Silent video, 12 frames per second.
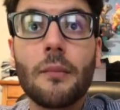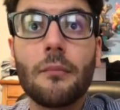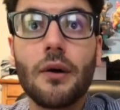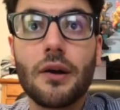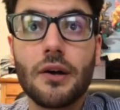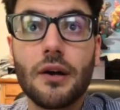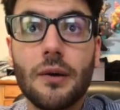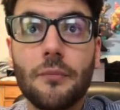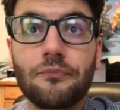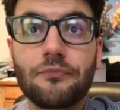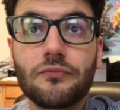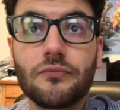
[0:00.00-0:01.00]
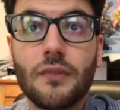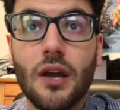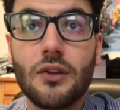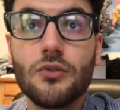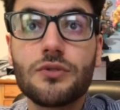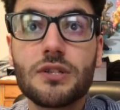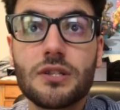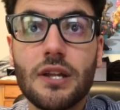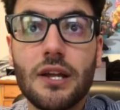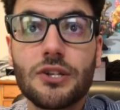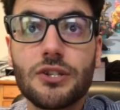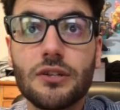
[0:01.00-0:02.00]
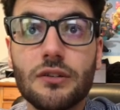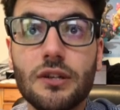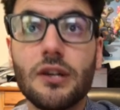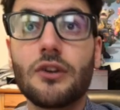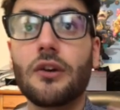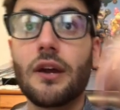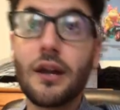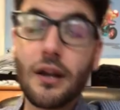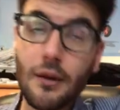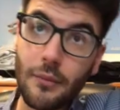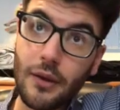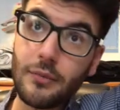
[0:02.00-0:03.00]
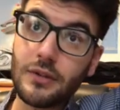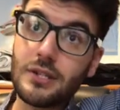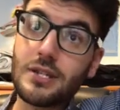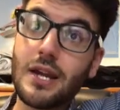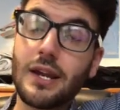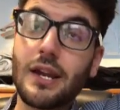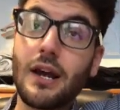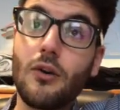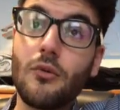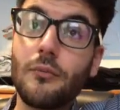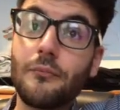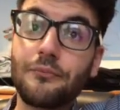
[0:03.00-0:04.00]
But I use this last shield here, and I'm able to take it out.